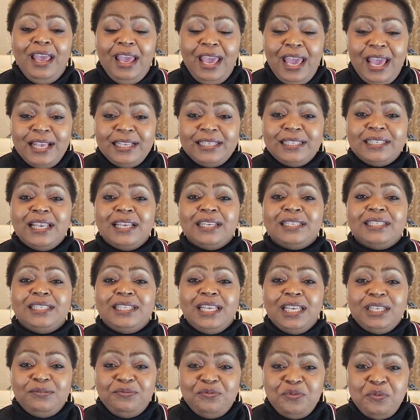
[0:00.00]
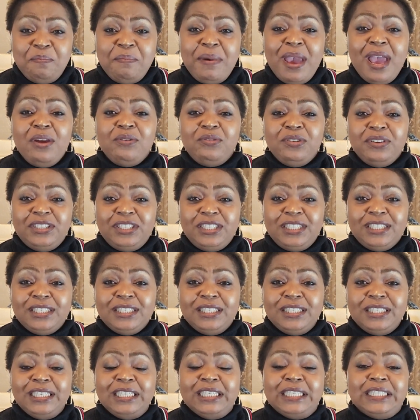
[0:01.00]
a successful marriage
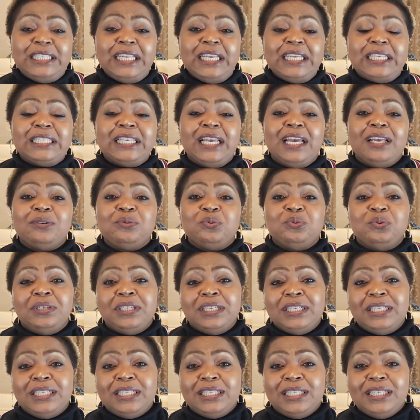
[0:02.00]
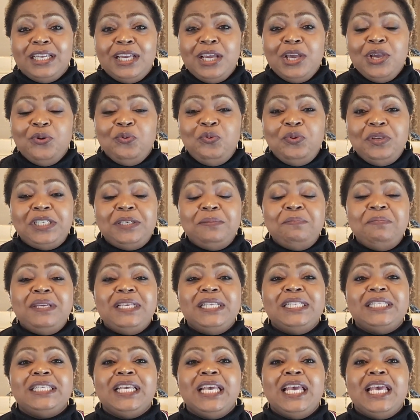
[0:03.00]
takes hard work, which
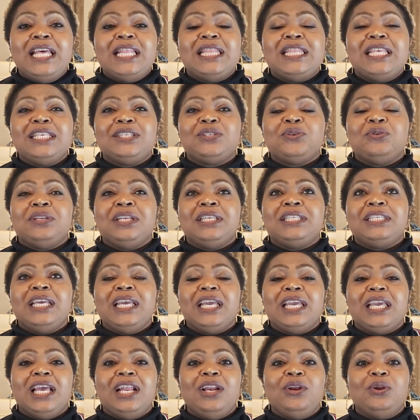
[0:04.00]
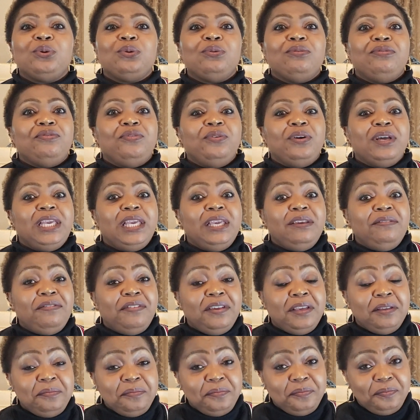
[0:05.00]
means there's going to take a lot of
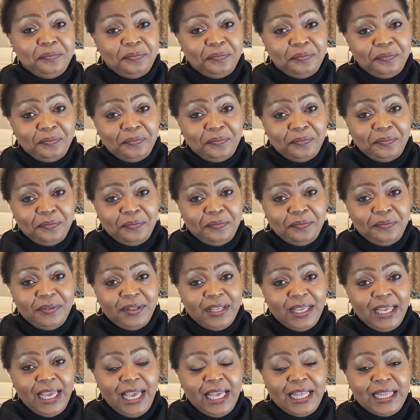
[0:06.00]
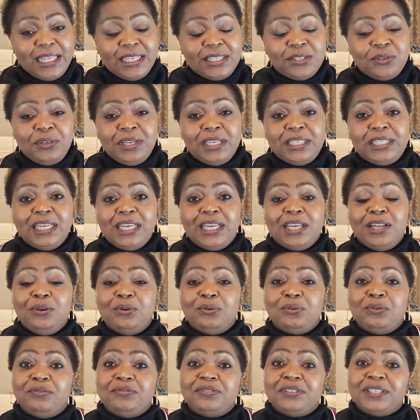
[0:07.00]
forgiving, there's going to take a lot
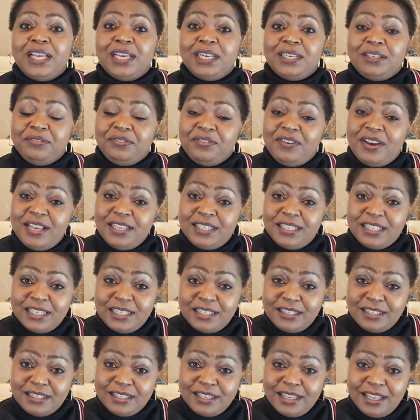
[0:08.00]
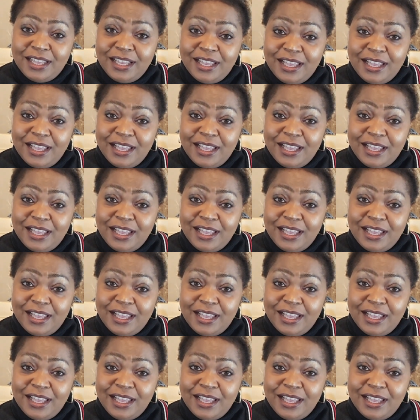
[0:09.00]
of sacrifices,